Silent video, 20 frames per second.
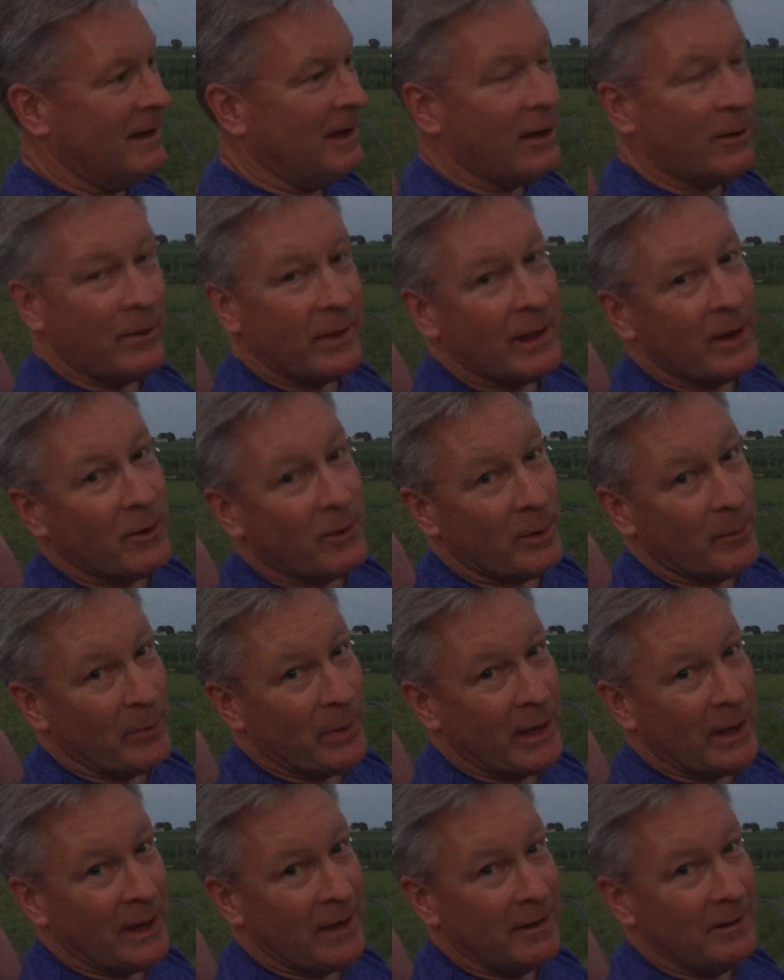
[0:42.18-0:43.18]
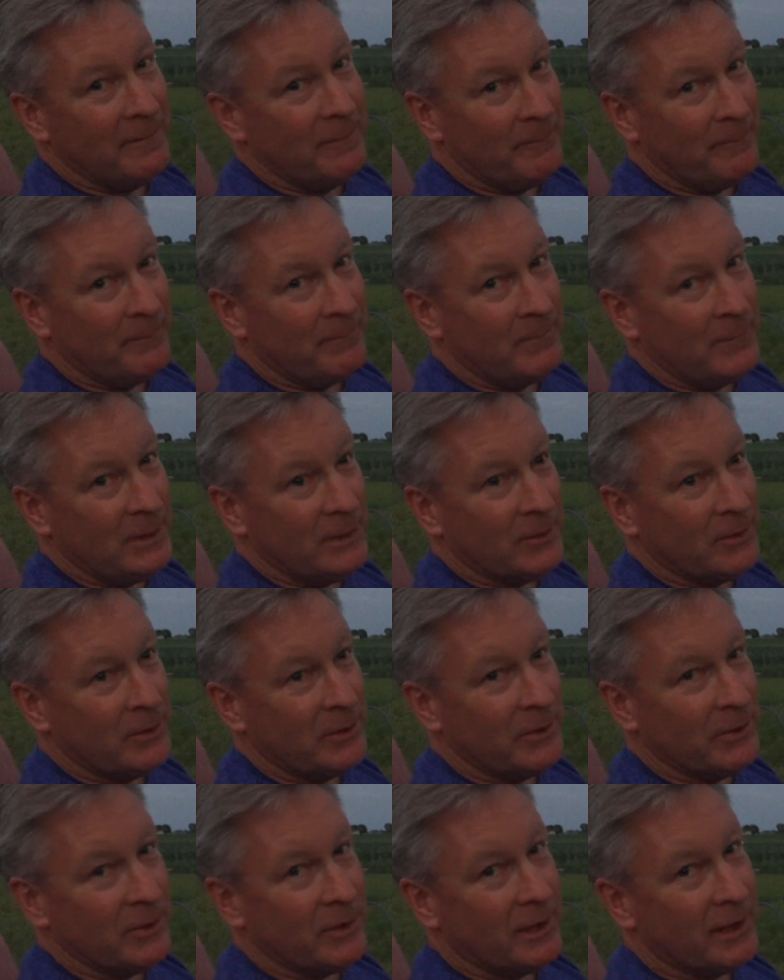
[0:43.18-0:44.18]
how they go to bed. You'll
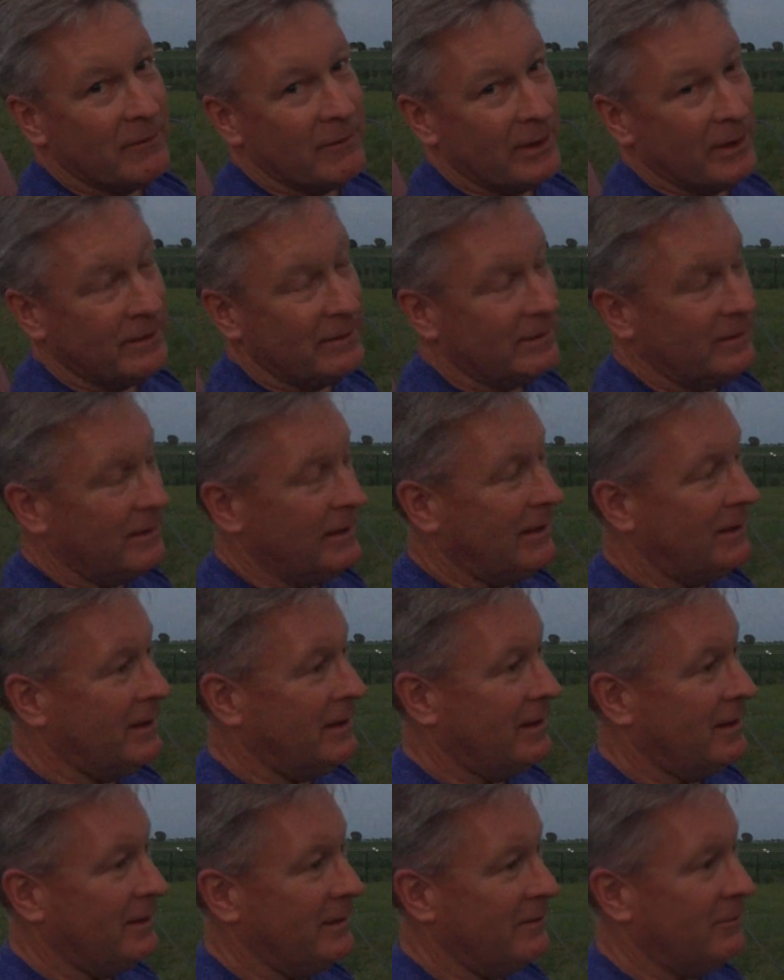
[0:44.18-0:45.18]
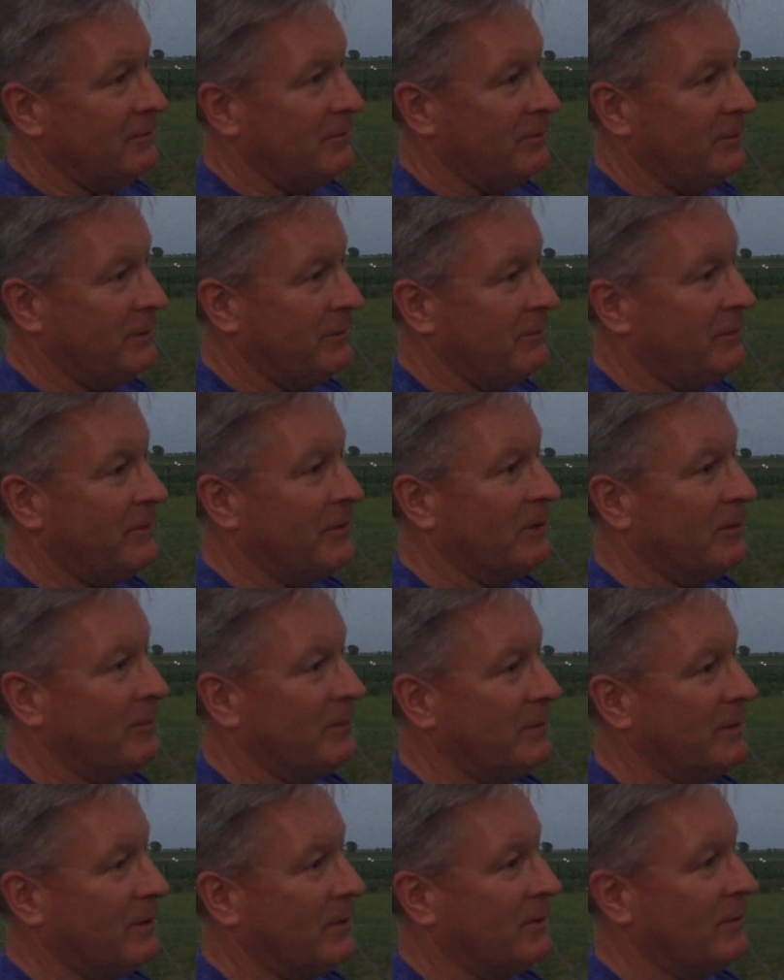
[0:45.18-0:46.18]
you'll love it. Uh, we
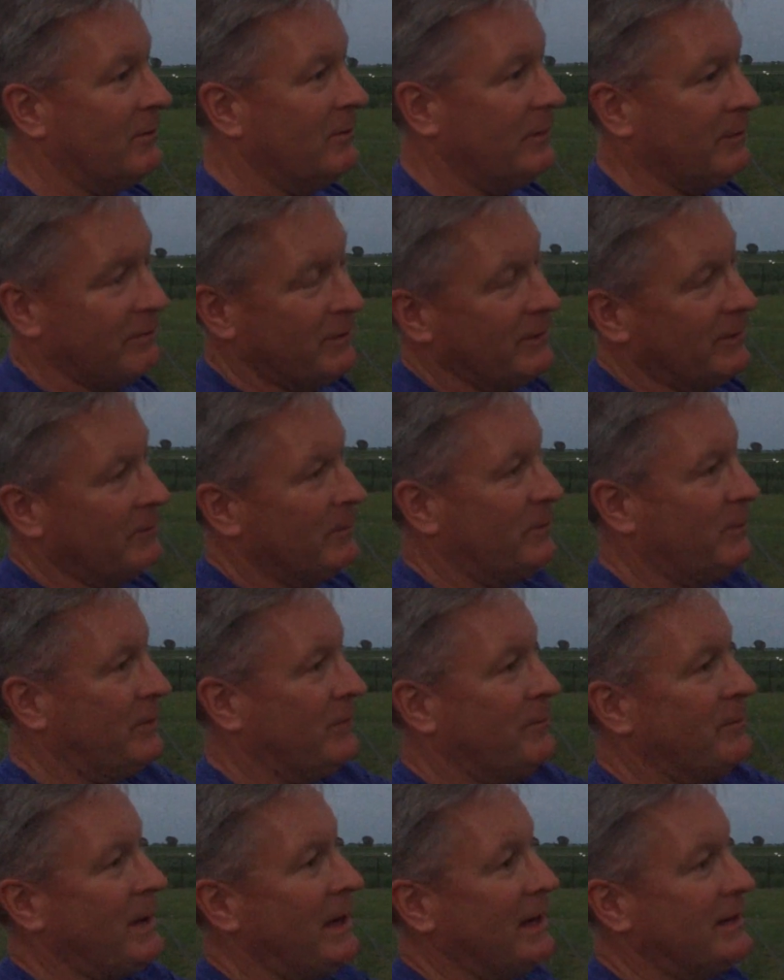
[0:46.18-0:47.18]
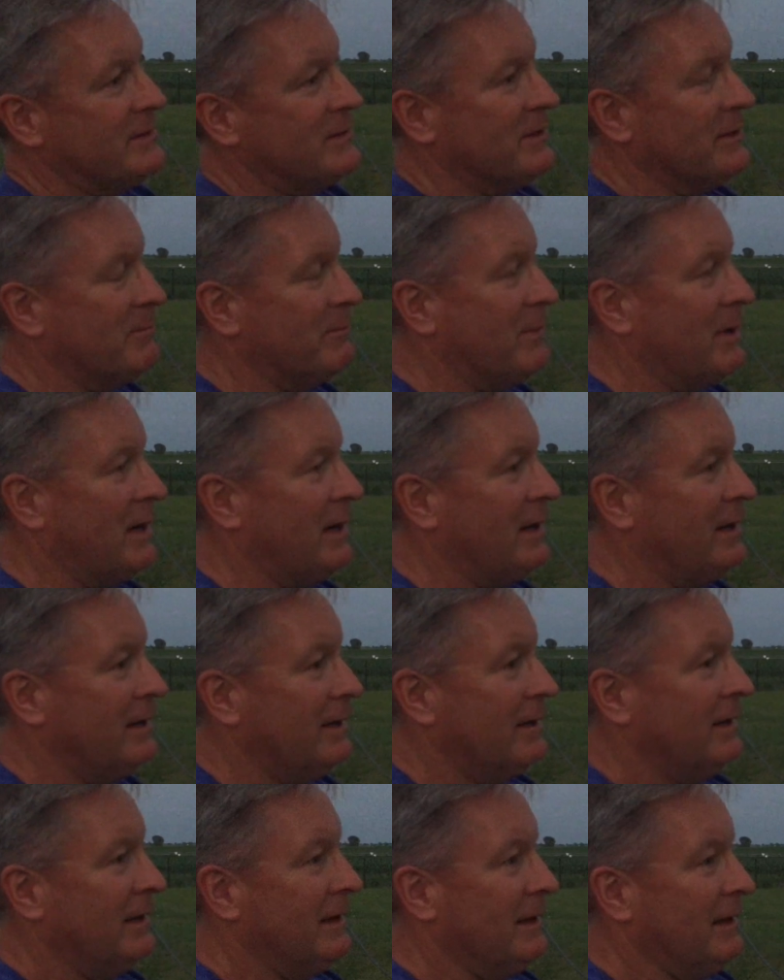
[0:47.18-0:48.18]
filmed or we filmed. We've made some uh,
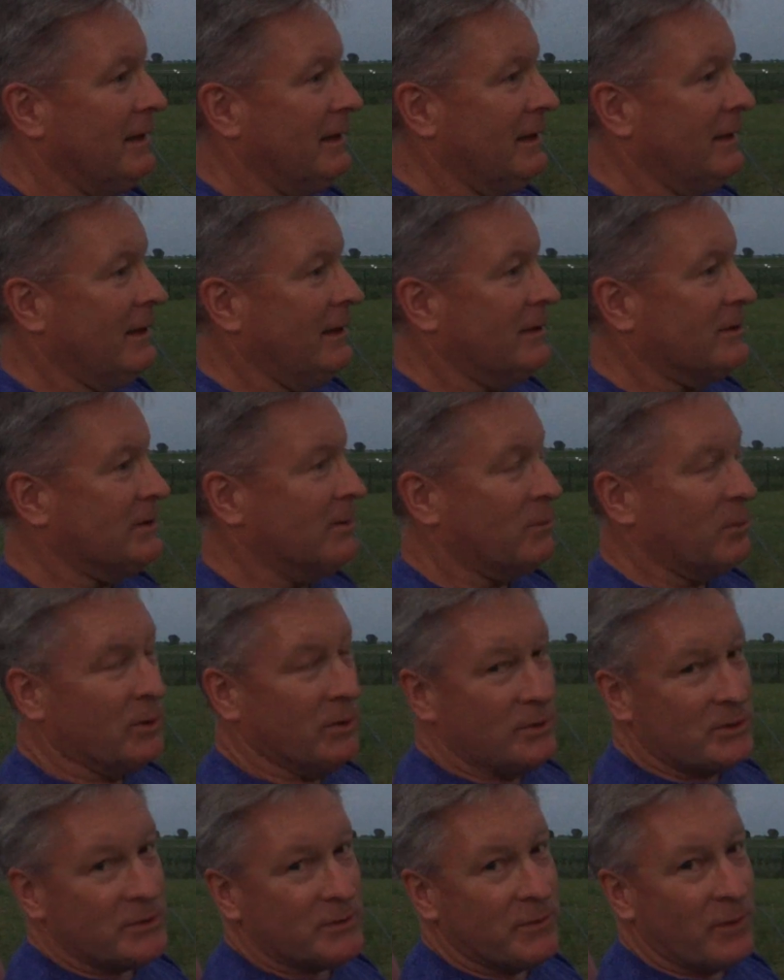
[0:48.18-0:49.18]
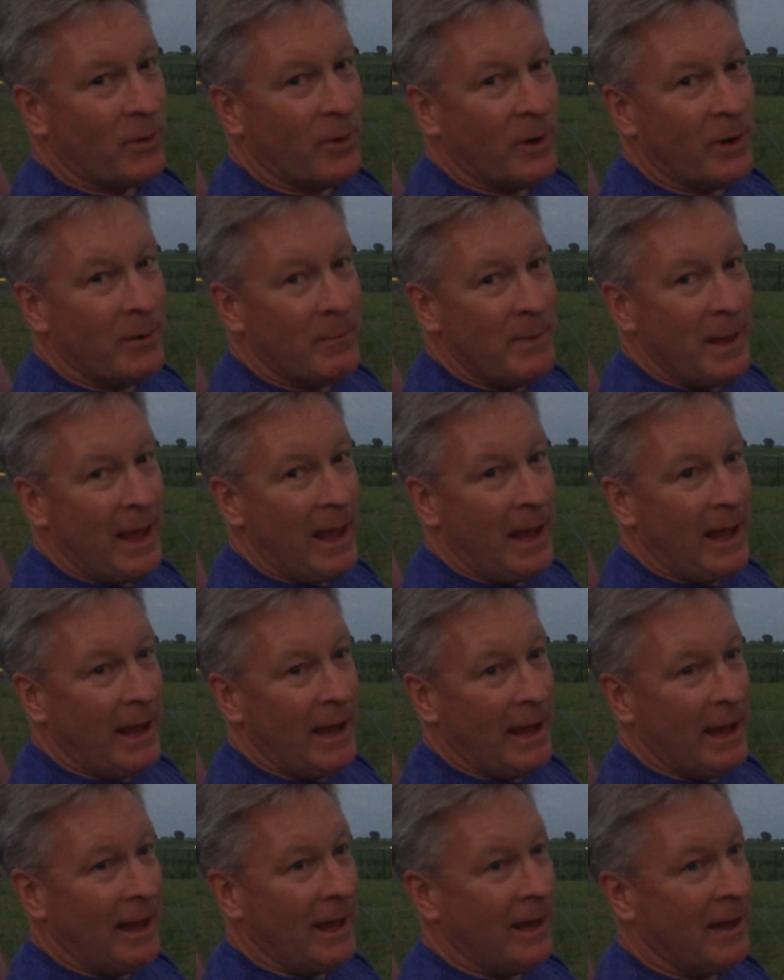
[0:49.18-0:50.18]
some roosts for them,
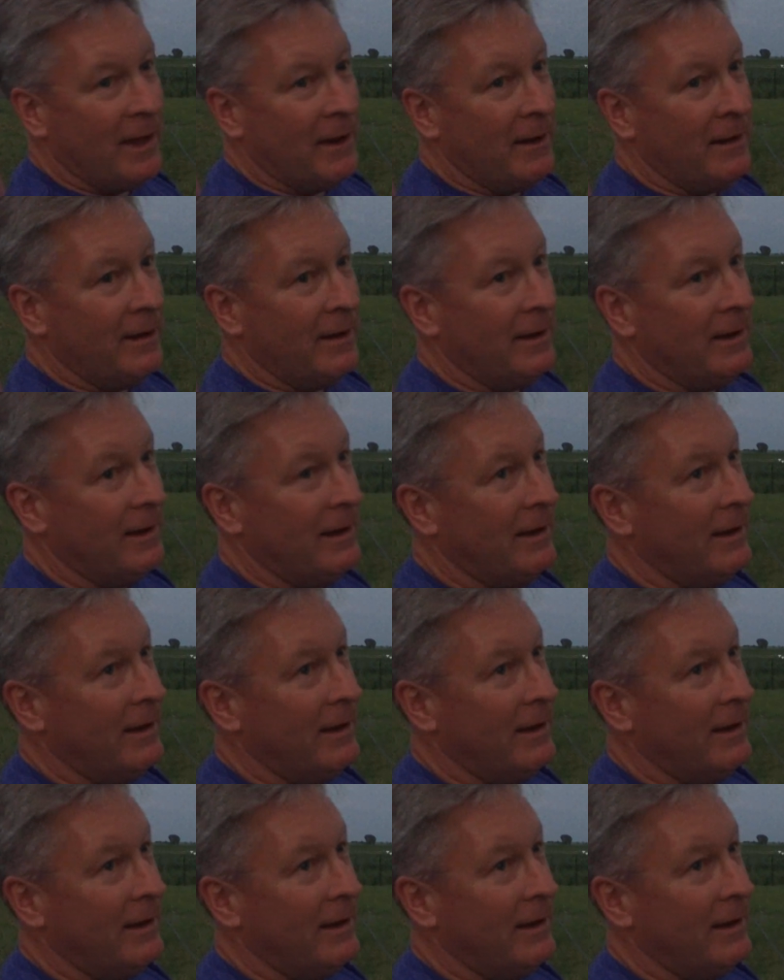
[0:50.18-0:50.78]
and